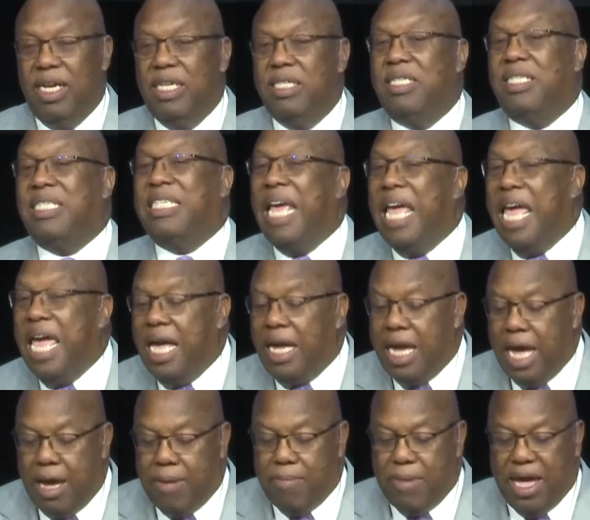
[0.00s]
saying
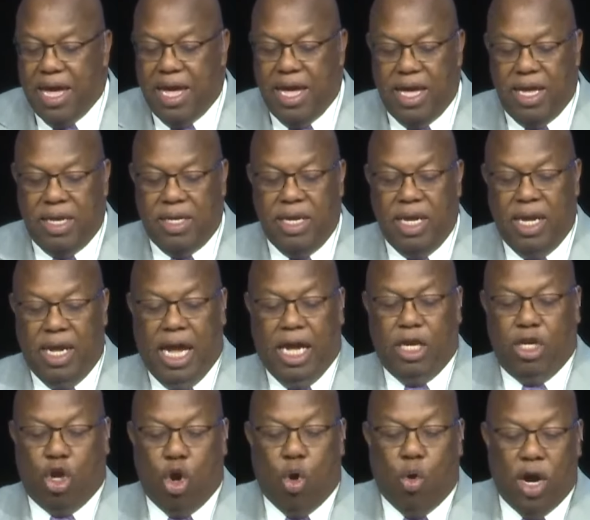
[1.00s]
amen,
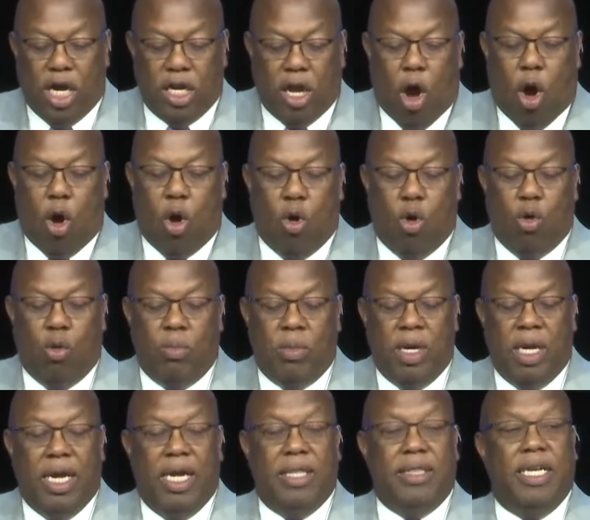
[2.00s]
and going
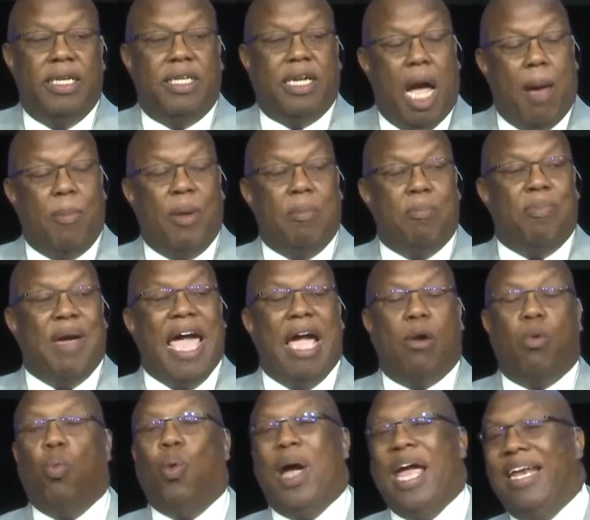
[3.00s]
home, and then coming back
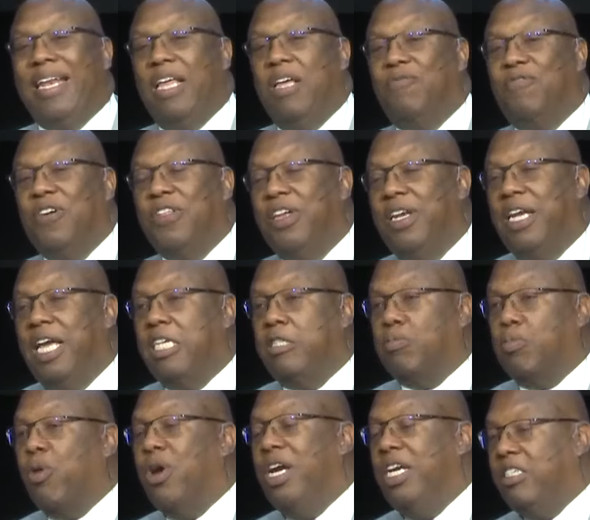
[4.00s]
waiting for the
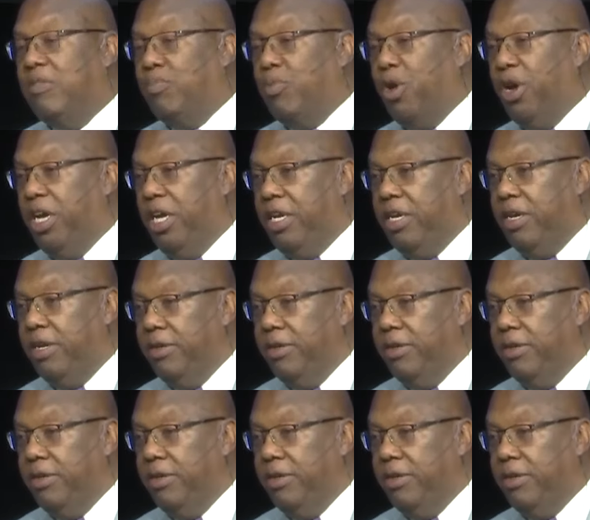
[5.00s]
next praise break.